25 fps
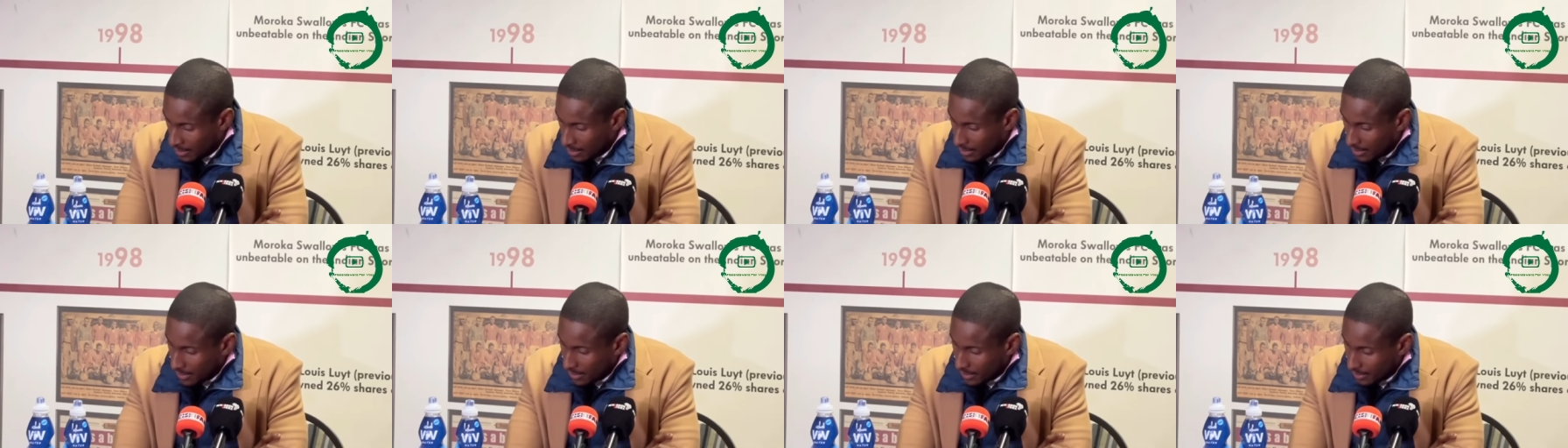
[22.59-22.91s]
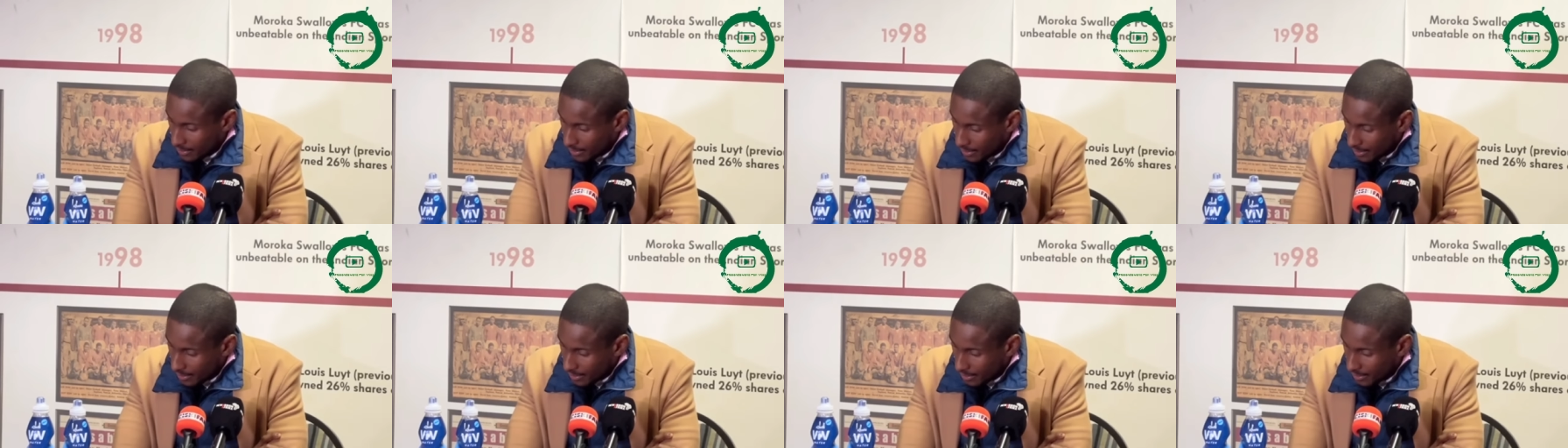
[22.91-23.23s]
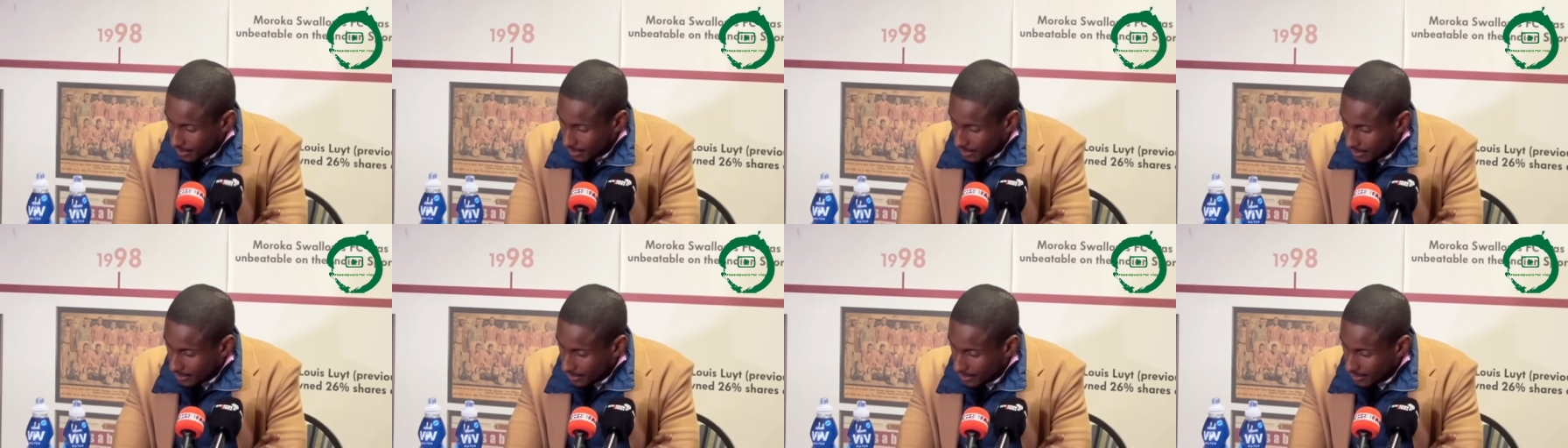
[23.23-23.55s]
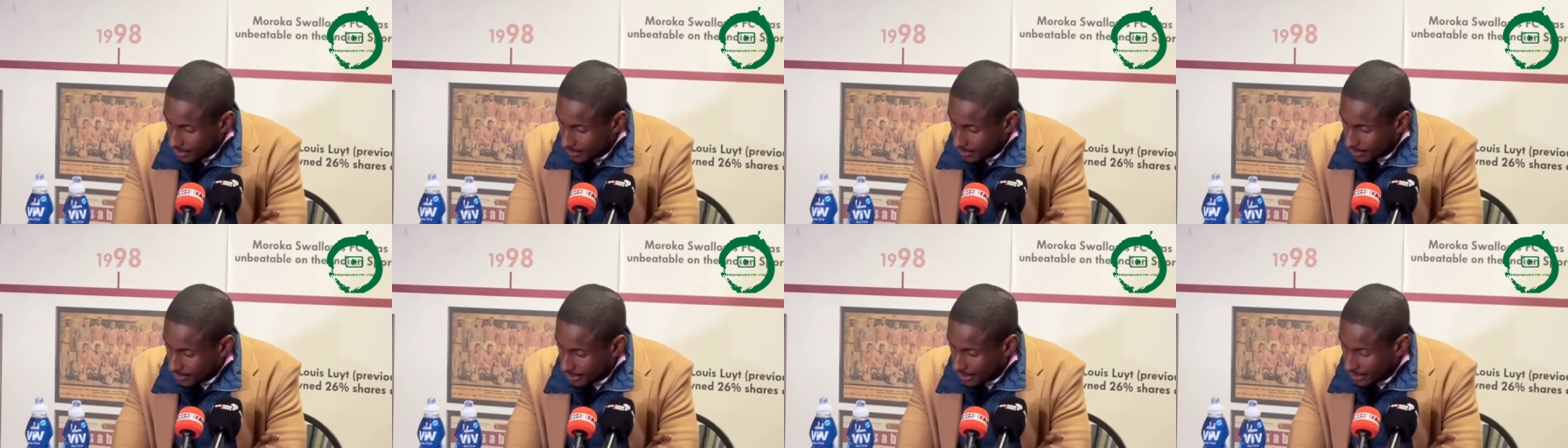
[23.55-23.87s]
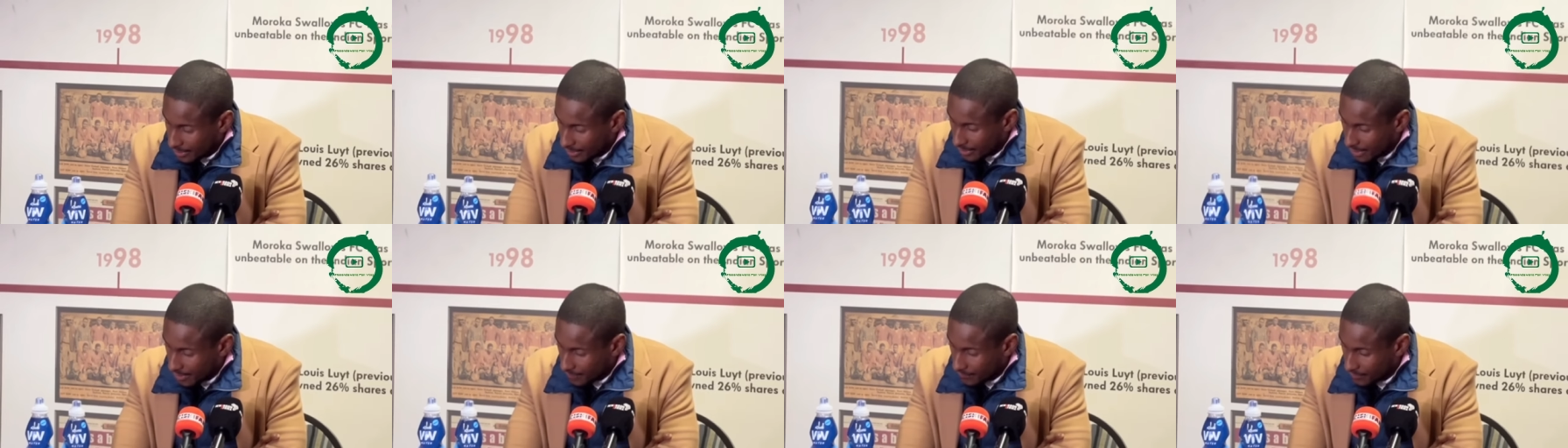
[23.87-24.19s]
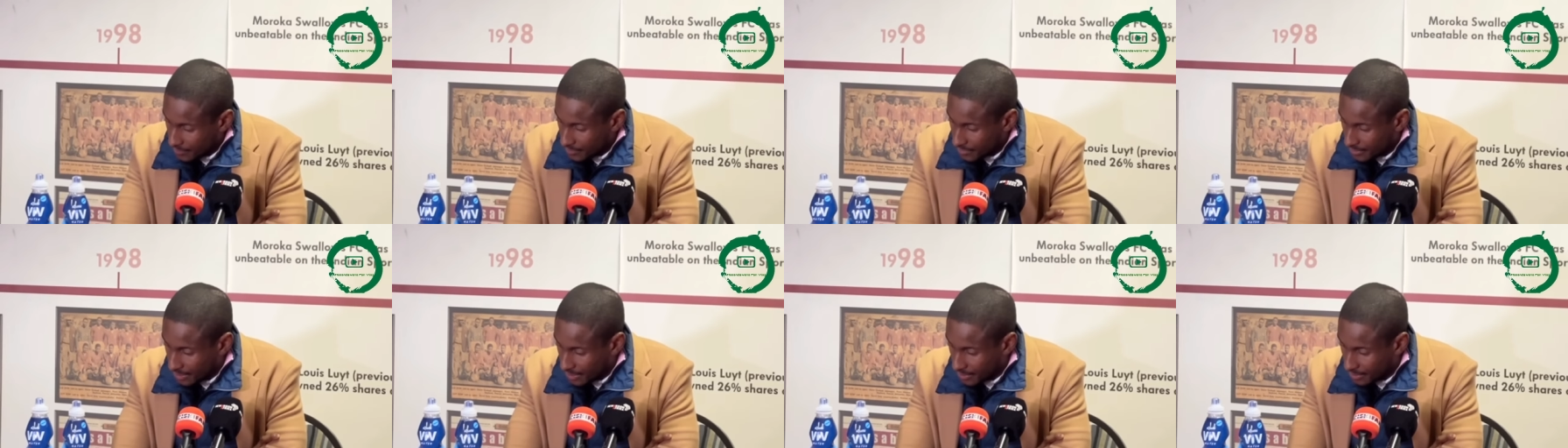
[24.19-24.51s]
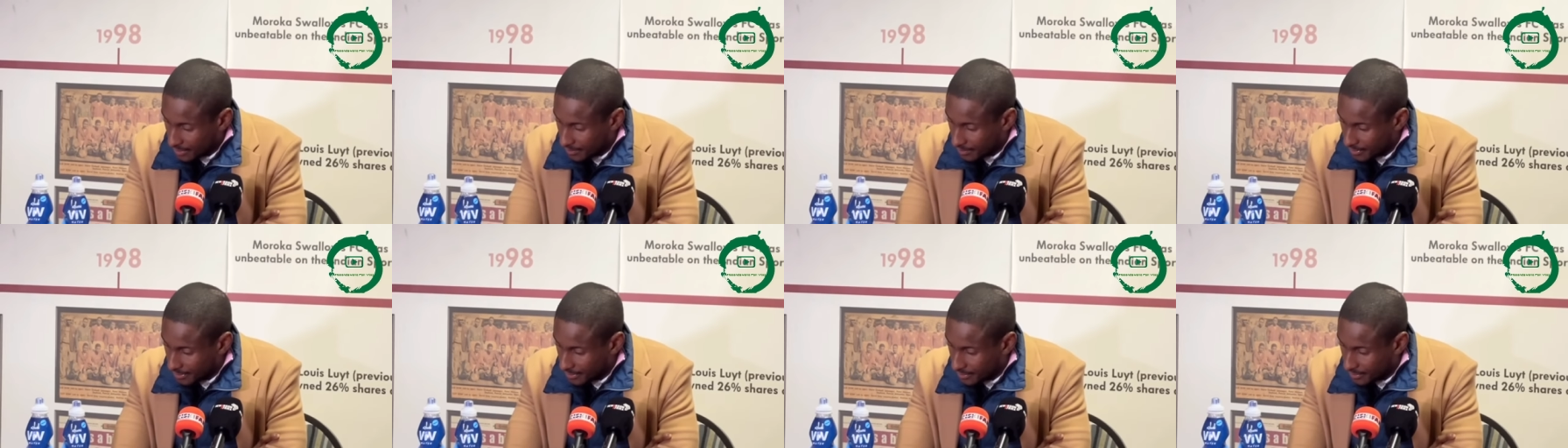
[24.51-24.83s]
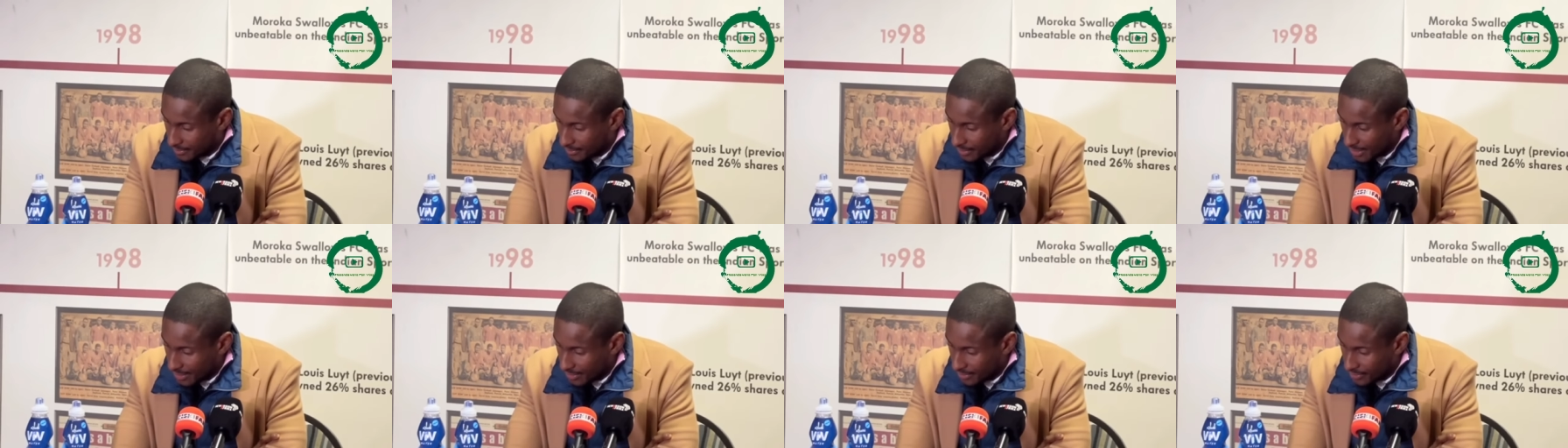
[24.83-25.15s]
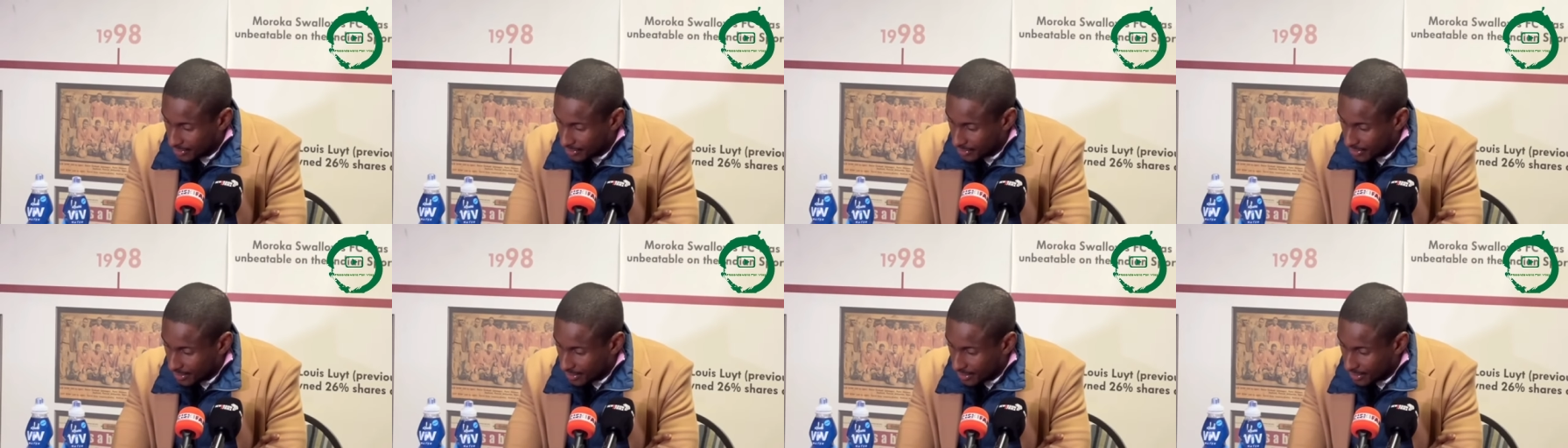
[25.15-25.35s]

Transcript: and uh, second half, we start a bit edgy.